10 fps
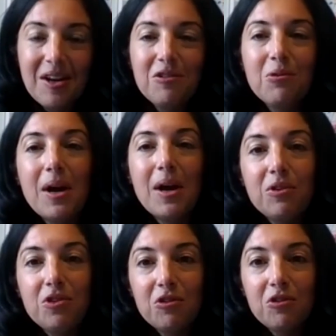So I
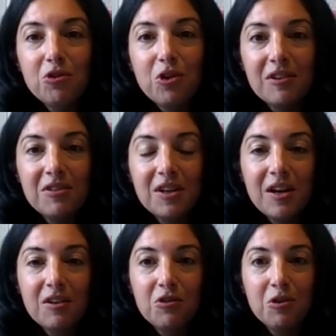would just stress that
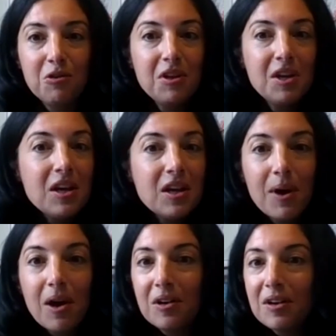as you're thinking about it,